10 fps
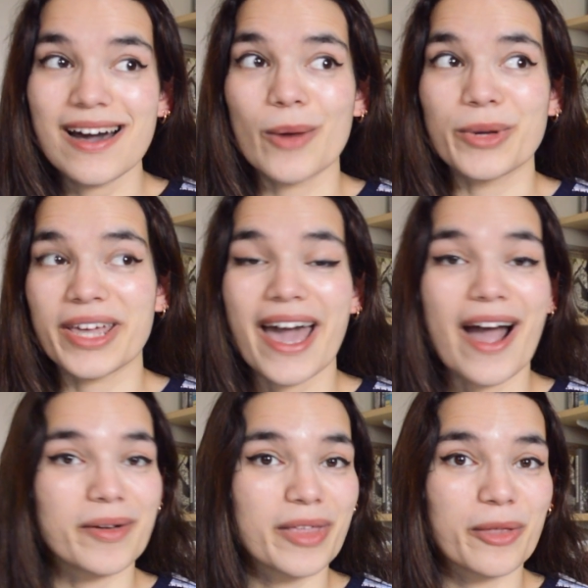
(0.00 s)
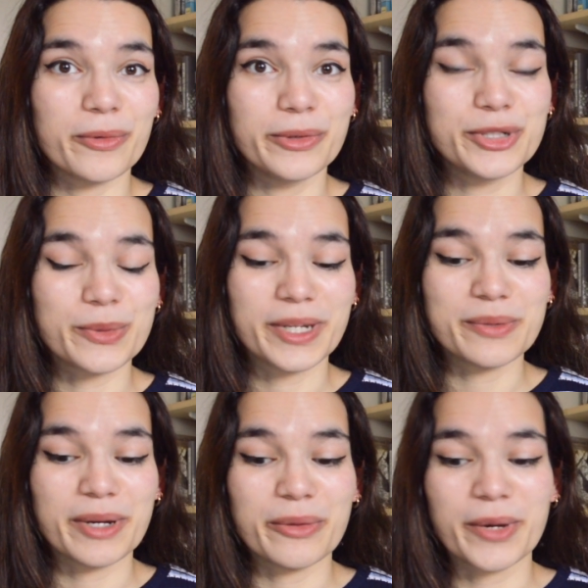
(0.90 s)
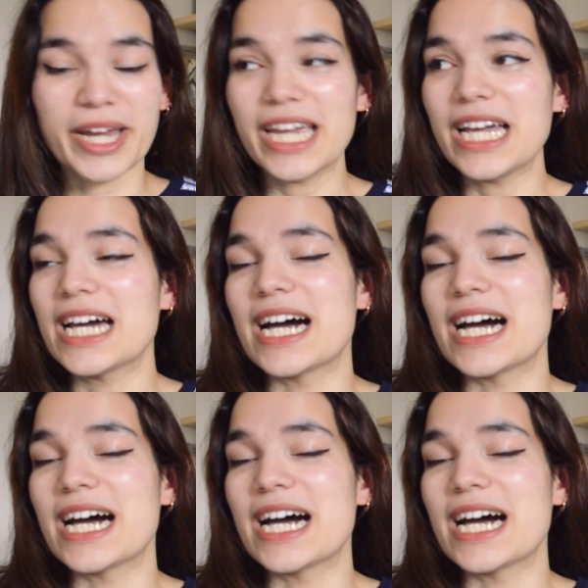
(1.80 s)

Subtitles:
I want to carry that through into 2023,